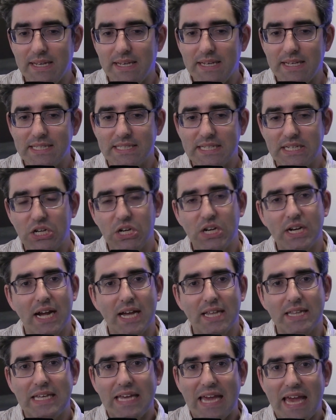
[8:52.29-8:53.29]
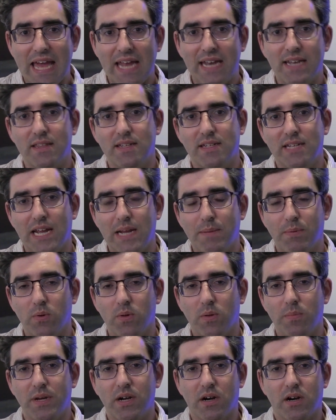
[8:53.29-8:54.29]
easier and the end of the taper
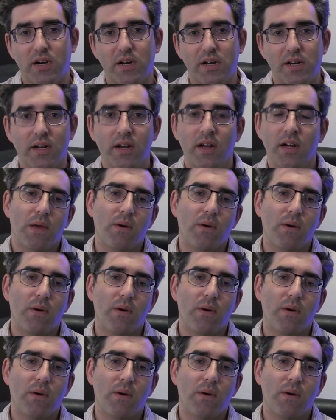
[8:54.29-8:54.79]
will be harder.